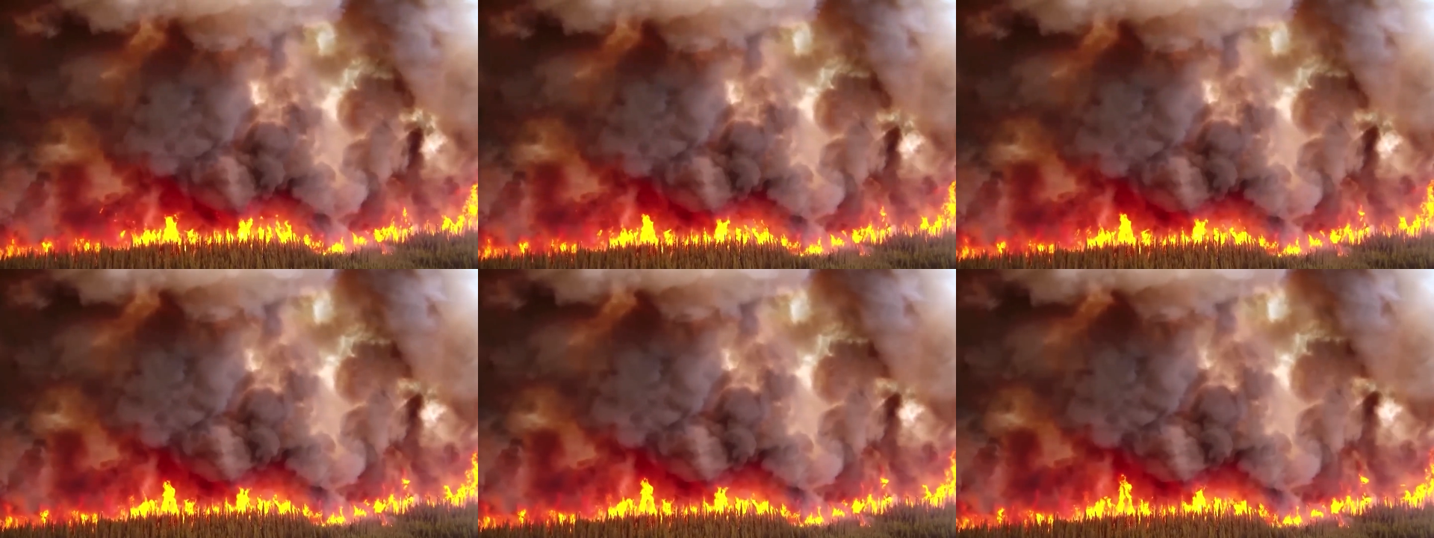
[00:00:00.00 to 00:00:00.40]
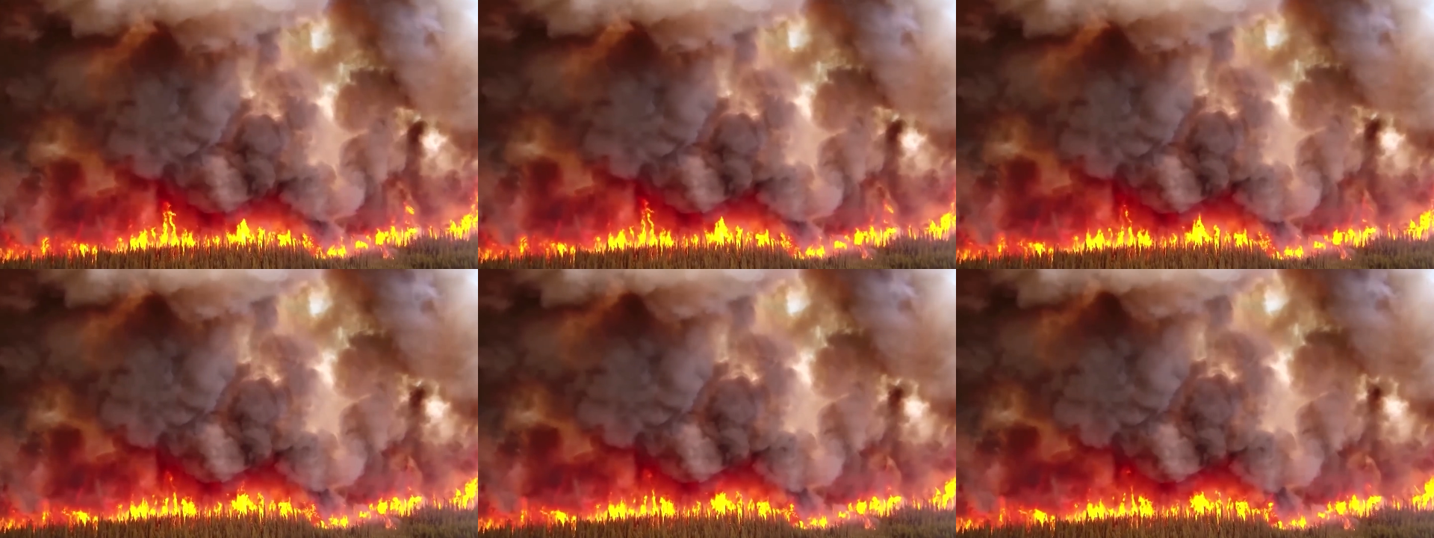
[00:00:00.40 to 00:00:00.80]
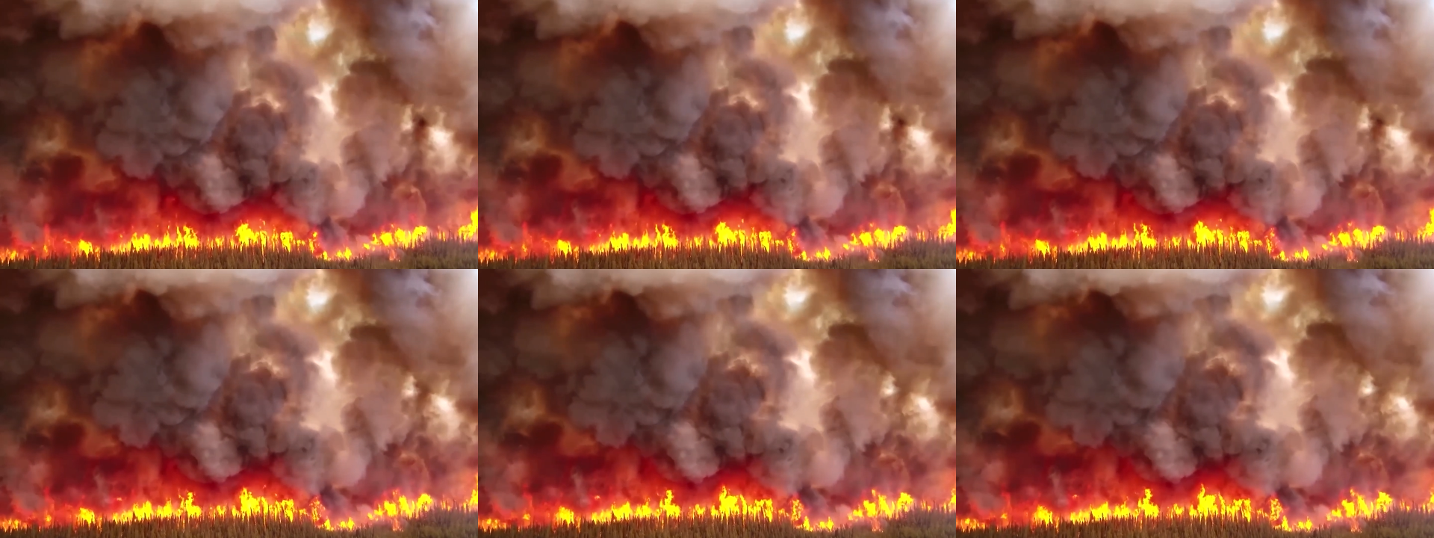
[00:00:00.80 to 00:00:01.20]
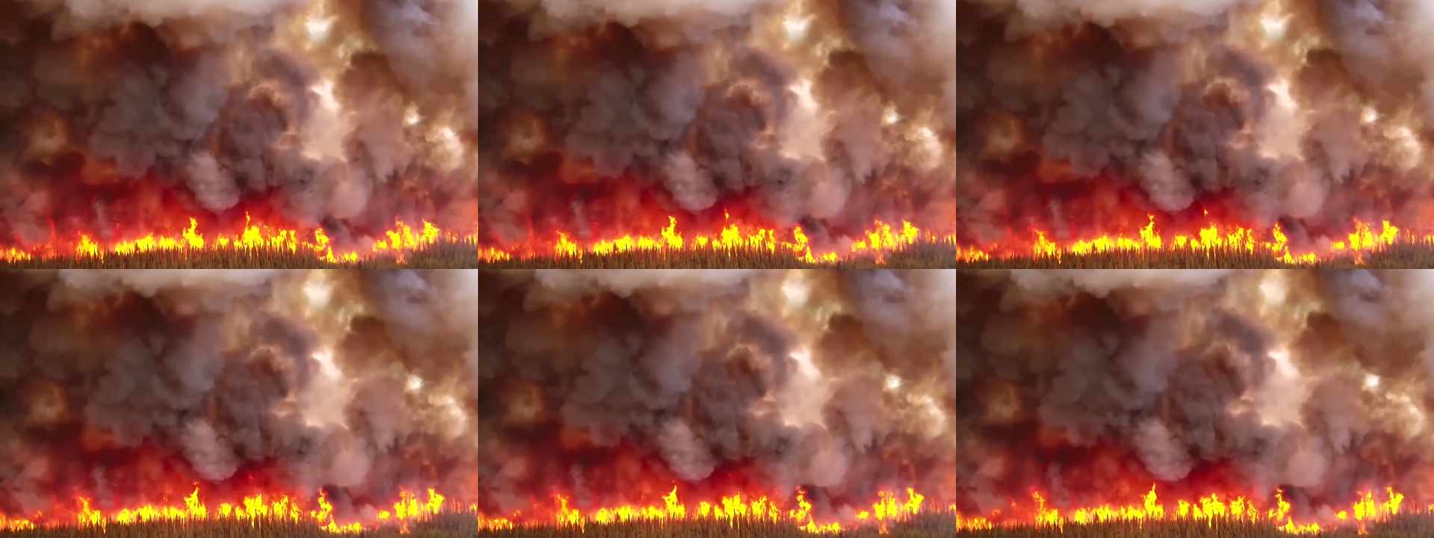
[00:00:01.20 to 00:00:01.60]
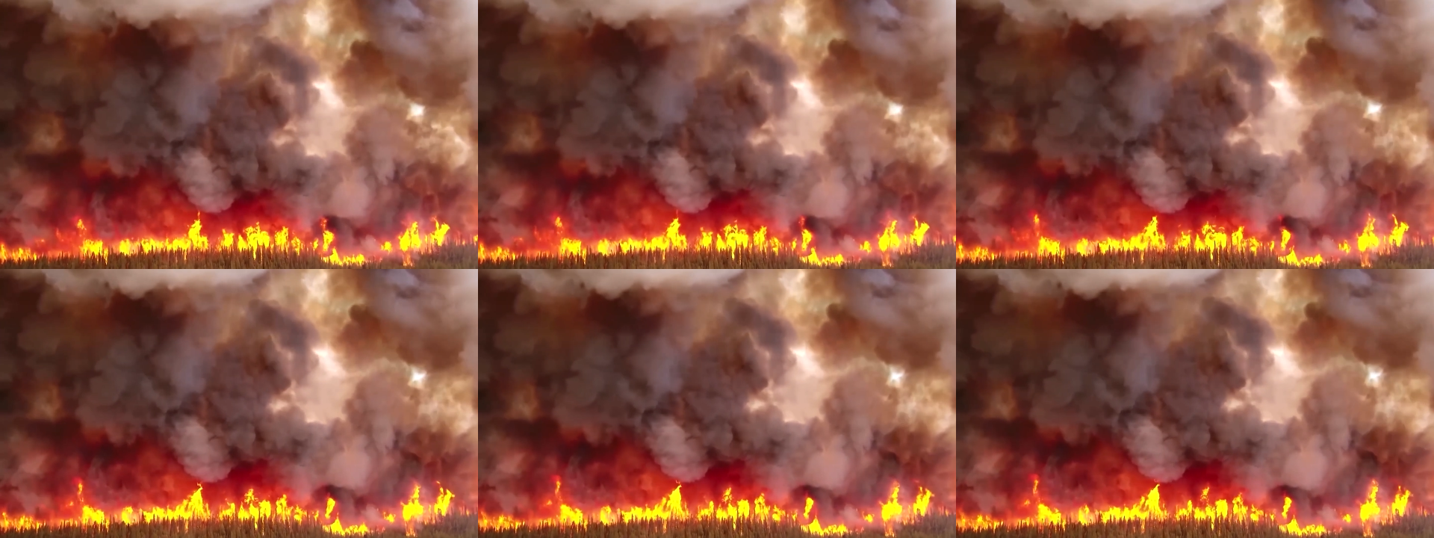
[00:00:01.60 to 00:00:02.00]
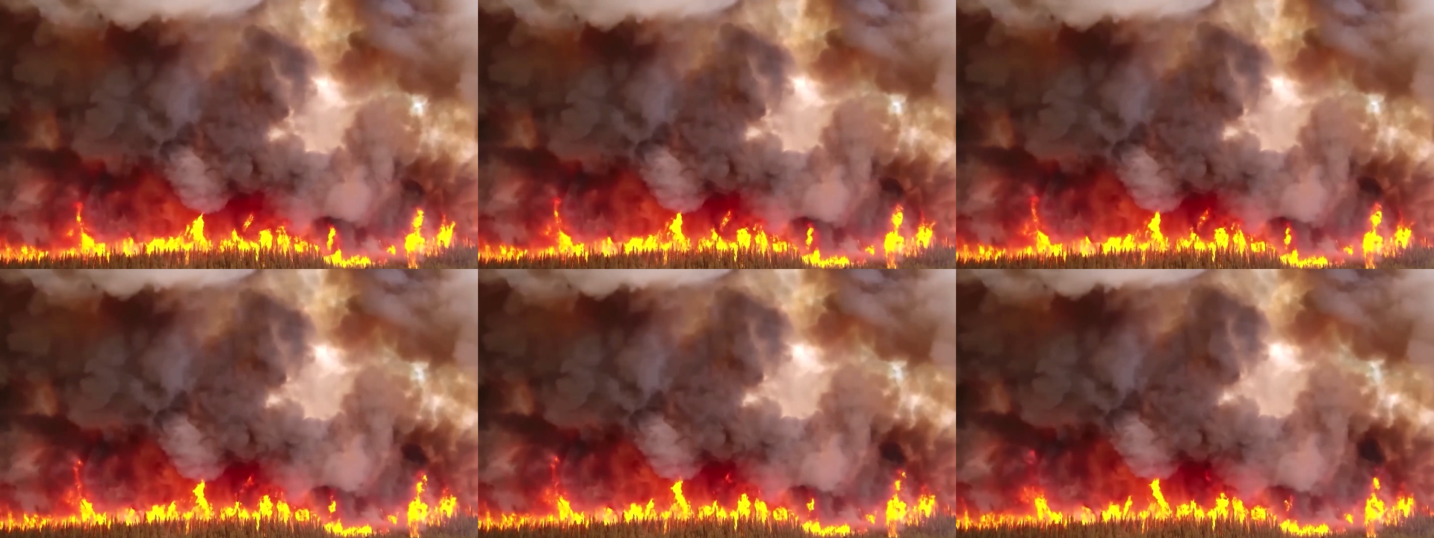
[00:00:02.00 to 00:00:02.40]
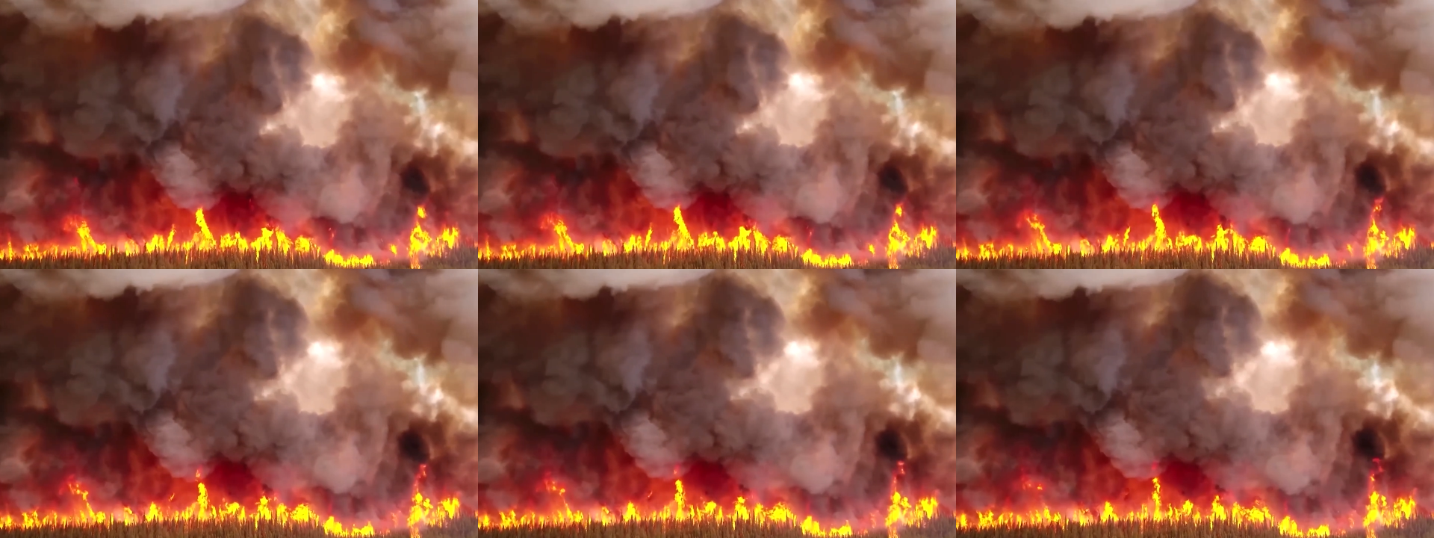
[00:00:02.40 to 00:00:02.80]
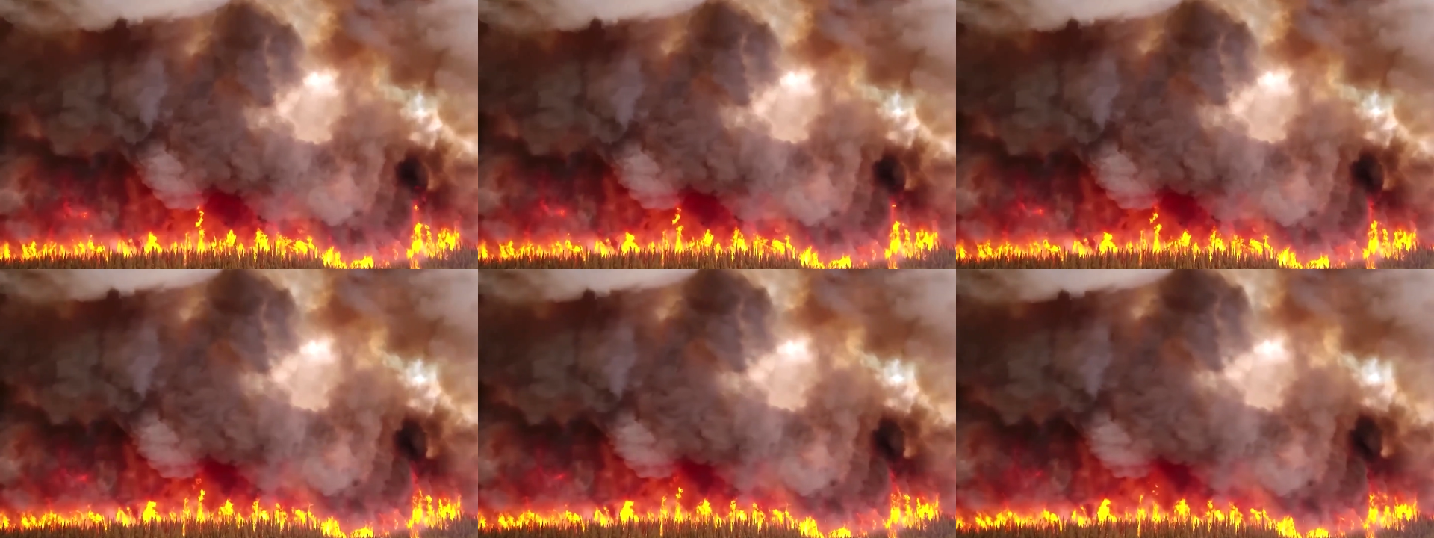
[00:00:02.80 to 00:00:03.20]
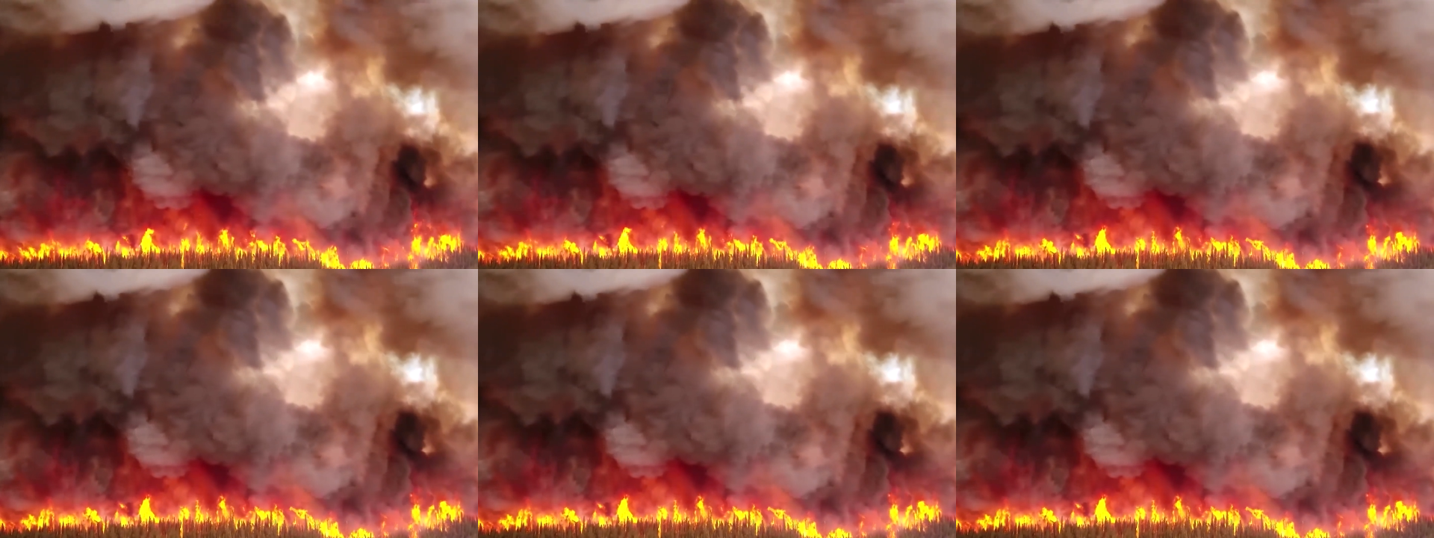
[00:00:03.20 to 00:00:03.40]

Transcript: [unreadable: no face in view]